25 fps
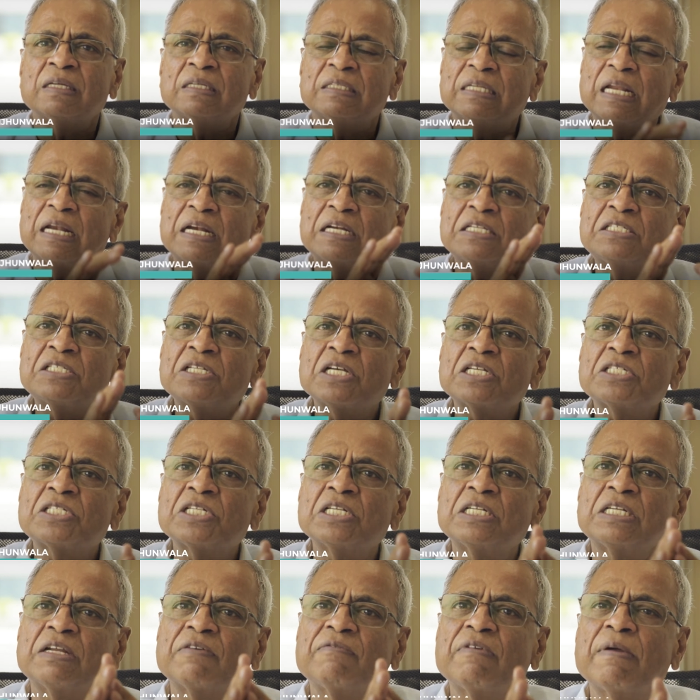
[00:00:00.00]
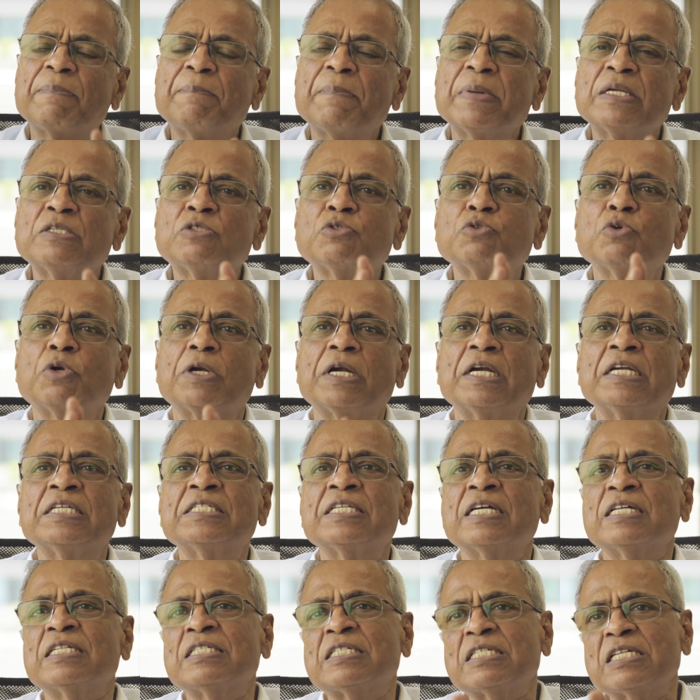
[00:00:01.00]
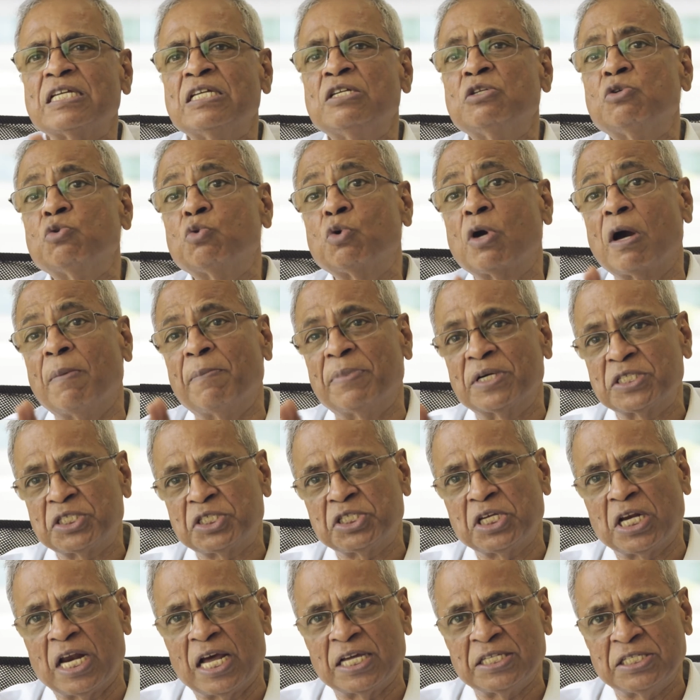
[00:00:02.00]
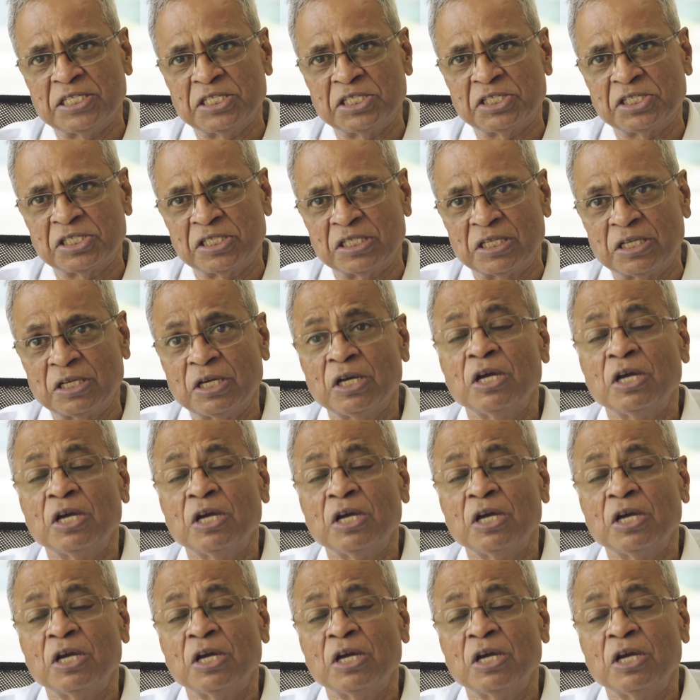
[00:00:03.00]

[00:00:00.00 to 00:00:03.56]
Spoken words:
The research and development should result into commercialization